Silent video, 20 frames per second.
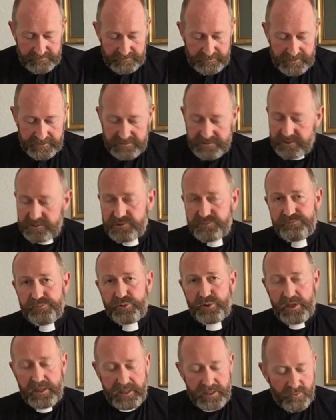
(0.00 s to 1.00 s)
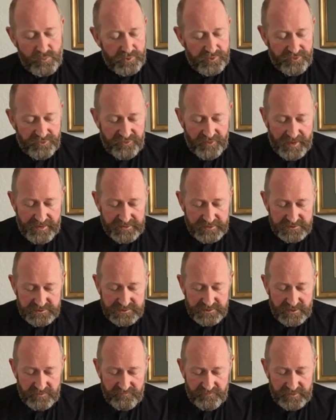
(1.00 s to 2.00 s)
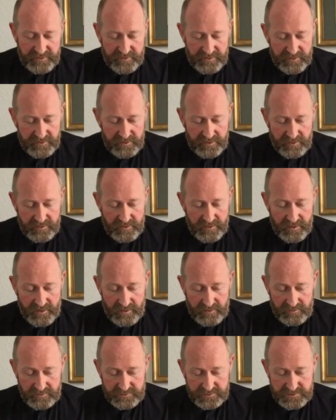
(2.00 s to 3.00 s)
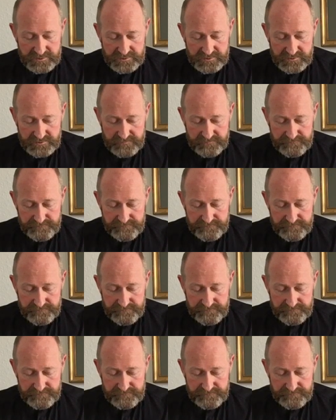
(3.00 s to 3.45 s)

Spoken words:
Let us pray with thanksgiving in our hearts